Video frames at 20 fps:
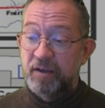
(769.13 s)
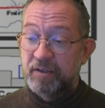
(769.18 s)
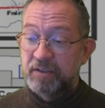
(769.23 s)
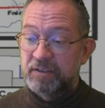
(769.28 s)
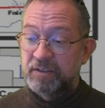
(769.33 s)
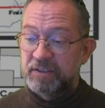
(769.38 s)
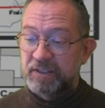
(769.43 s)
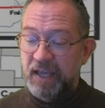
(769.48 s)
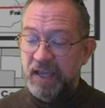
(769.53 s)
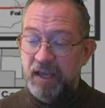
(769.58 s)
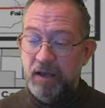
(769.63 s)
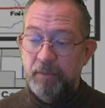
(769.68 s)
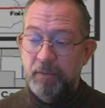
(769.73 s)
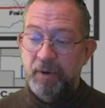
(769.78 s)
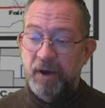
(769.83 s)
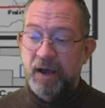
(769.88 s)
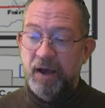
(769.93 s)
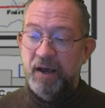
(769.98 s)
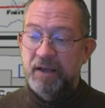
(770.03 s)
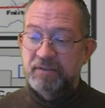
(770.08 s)
scale
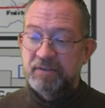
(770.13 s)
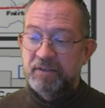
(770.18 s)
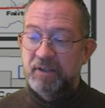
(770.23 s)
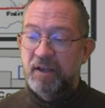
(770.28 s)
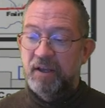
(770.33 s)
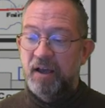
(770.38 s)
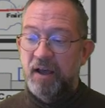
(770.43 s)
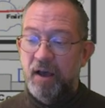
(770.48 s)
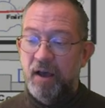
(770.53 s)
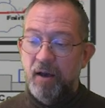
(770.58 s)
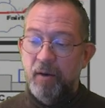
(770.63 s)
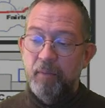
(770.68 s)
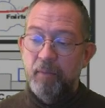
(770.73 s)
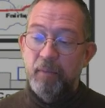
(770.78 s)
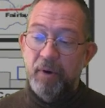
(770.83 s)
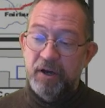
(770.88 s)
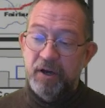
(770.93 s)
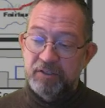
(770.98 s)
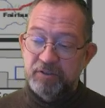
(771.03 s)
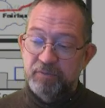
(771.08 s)
bars are
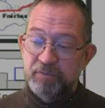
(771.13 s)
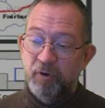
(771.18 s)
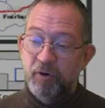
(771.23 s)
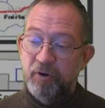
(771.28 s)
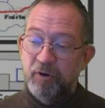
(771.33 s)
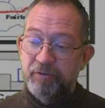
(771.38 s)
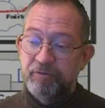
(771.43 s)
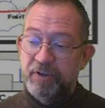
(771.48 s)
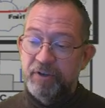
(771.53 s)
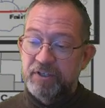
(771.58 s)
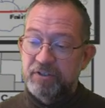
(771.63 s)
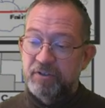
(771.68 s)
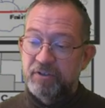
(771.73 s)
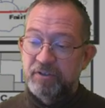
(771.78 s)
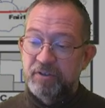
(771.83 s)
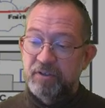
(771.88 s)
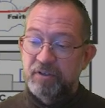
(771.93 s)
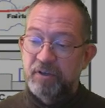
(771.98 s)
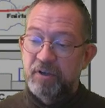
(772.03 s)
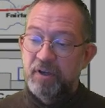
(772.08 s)
much more
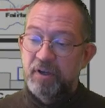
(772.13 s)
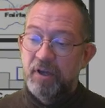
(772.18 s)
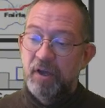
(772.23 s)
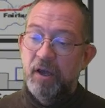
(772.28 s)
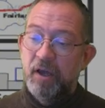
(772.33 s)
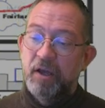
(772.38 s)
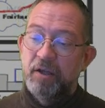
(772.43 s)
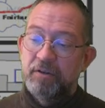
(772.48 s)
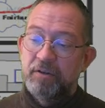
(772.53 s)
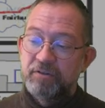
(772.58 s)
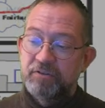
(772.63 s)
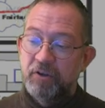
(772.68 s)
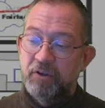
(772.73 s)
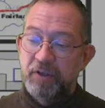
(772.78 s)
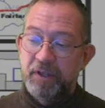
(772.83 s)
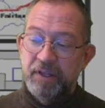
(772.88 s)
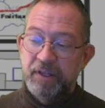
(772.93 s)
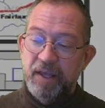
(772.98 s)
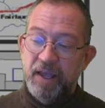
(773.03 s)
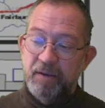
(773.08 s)
efficient so
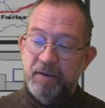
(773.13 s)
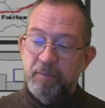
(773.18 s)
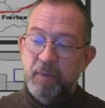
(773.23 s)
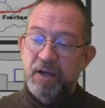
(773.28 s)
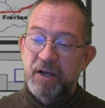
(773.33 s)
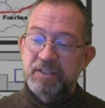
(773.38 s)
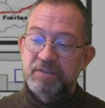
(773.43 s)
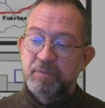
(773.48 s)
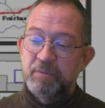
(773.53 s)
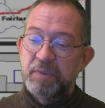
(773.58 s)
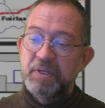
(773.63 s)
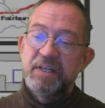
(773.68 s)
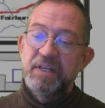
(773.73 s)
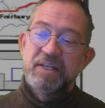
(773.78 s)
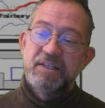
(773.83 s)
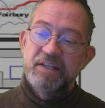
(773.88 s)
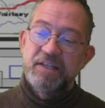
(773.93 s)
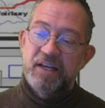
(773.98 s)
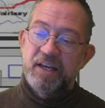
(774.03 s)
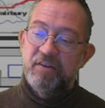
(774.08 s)
they much
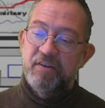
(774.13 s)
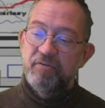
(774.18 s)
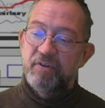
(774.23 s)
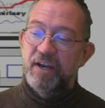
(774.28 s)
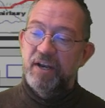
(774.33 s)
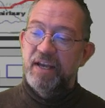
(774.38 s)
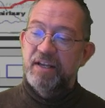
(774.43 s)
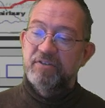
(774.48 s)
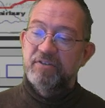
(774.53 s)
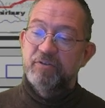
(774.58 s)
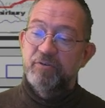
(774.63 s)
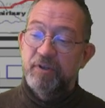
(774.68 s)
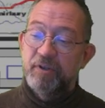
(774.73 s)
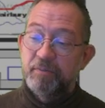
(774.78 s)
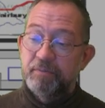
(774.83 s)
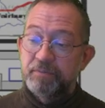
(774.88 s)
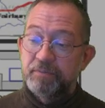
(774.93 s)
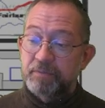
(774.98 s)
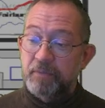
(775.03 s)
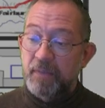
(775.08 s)
easier can relate to them.